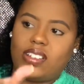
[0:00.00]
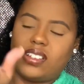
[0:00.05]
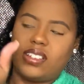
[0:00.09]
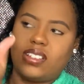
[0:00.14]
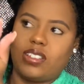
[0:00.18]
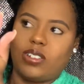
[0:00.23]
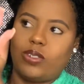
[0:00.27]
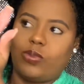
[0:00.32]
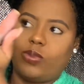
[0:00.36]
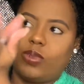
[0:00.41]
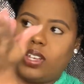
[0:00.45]

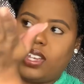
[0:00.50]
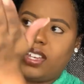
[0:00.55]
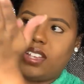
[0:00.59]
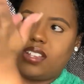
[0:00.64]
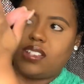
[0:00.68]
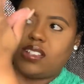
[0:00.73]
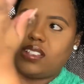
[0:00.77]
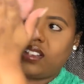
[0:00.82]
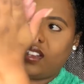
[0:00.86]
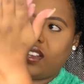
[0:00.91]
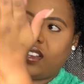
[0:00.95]
The way
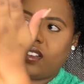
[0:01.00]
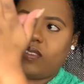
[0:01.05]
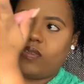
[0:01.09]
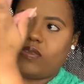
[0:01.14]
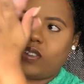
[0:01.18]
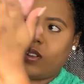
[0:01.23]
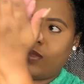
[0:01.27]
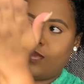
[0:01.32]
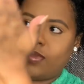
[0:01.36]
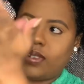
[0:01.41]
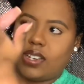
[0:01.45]
it's like
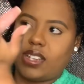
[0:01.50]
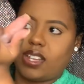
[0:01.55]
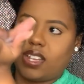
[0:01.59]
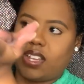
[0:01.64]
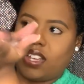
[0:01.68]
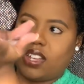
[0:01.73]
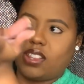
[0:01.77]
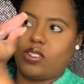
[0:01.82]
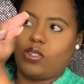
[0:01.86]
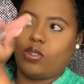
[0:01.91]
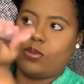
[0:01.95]
rubbing
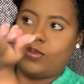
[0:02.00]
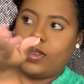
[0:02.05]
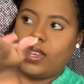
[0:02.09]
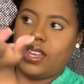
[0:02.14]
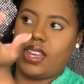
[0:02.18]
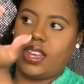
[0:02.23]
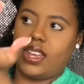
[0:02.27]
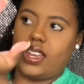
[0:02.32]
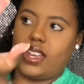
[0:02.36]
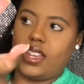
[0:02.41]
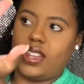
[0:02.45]
together on my
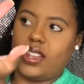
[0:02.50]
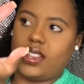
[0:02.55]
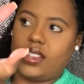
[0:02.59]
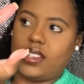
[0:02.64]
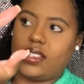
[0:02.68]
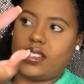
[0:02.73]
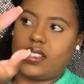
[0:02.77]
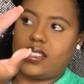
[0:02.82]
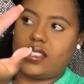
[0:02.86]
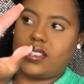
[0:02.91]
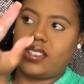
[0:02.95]
hands.
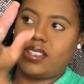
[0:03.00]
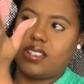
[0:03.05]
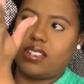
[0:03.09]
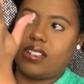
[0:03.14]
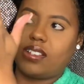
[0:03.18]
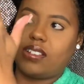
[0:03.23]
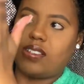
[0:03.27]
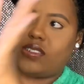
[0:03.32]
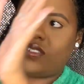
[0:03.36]
I don't